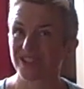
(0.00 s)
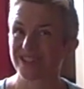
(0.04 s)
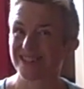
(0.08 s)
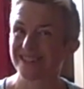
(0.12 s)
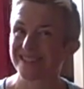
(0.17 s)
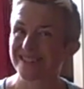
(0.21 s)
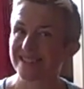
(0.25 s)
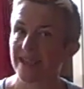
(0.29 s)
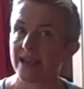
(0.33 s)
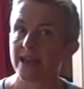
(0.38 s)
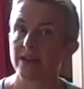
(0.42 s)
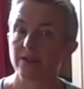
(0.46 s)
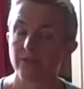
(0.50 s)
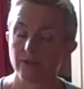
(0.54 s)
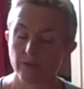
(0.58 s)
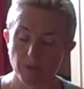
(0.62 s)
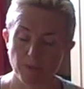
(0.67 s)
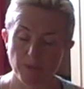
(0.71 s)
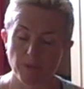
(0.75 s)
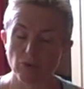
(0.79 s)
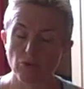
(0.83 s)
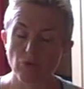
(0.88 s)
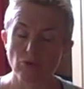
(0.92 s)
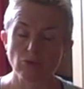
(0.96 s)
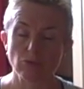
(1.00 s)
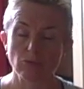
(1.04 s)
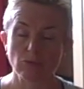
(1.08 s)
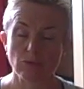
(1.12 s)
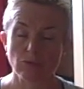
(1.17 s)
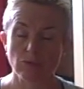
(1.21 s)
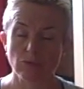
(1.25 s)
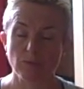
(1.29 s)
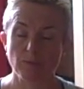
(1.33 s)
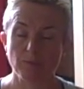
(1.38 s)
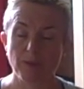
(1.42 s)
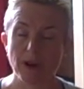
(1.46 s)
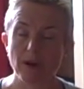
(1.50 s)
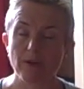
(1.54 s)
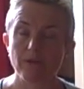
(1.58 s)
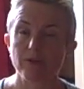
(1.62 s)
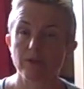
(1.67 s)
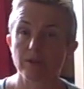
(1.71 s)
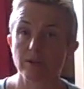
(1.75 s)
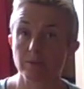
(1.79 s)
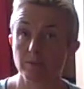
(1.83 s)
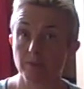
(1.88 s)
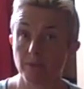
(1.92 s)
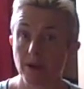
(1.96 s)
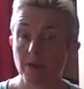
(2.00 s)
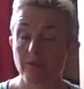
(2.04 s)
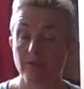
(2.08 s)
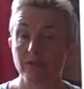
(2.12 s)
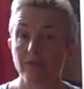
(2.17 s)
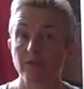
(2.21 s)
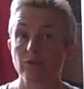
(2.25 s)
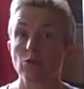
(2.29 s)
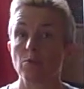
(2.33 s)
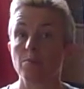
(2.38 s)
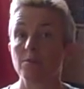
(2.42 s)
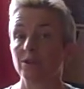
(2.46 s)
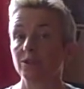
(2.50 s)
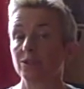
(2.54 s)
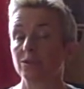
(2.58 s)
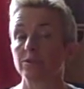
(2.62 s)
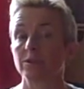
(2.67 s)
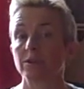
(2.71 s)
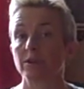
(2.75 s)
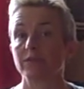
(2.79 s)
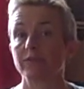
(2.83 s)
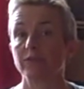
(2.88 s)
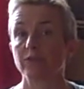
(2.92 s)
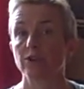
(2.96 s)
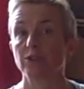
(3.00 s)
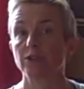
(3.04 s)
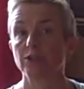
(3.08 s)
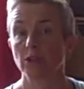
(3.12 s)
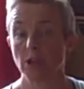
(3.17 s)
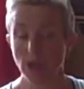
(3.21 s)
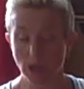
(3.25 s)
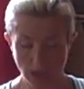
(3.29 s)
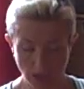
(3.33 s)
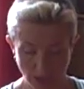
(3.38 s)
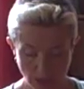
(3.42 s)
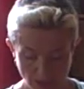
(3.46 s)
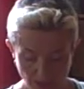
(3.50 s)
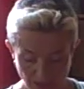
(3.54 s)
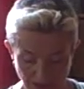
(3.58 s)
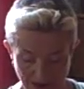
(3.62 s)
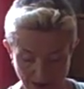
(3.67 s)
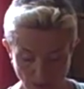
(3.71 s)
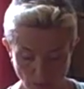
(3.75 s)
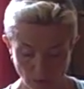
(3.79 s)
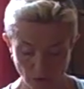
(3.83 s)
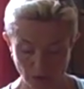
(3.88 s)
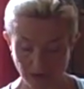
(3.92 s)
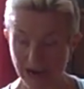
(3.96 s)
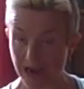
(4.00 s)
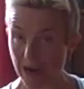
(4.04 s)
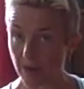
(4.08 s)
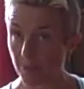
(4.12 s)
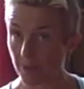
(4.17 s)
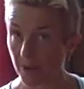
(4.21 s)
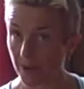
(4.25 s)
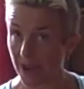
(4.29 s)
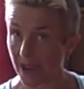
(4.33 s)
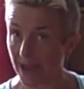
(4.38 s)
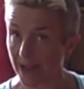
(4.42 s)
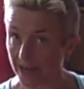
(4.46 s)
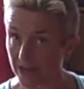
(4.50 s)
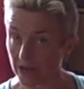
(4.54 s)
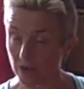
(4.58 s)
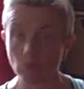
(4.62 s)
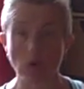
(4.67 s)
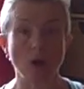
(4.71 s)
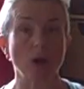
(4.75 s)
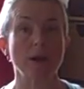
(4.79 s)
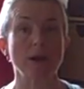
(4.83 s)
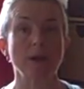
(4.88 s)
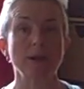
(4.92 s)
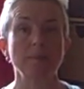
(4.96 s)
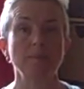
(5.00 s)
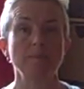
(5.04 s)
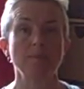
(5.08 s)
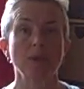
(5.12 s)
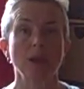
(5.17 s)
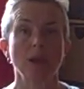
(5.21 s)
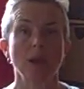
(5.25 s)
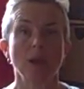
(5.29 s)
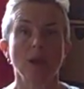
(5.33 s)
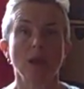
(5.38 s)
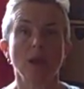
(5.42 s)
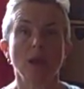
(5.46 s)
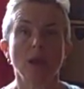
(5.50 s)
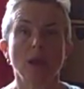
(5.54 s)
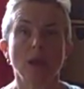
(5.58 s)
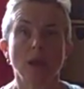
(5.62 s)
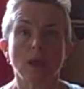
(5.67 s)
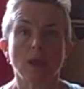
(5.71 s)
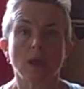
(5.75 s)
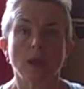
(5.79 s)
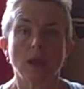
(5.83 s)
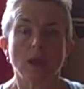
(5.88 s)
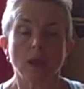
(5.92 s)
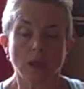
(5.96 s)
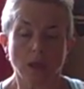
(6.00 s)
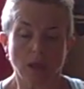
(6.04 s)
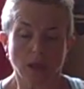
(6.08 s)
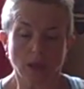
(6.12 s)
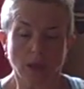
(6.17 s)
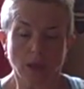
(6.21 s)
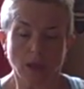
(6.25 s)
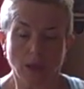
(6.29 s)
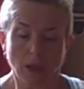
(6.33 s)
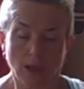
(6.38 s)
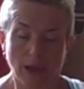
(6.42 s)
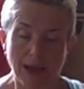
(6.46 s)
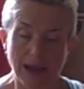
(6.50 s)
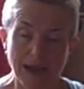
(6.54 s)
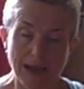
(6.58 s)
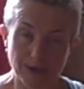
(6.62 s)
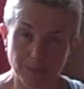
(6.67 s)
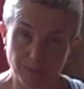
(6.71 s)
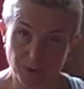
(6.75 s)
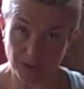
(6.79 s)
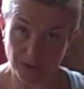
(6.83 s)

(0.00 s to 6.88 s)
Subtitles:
as I said, if you pull pelvic floor muscles in first, that would happen anyway, and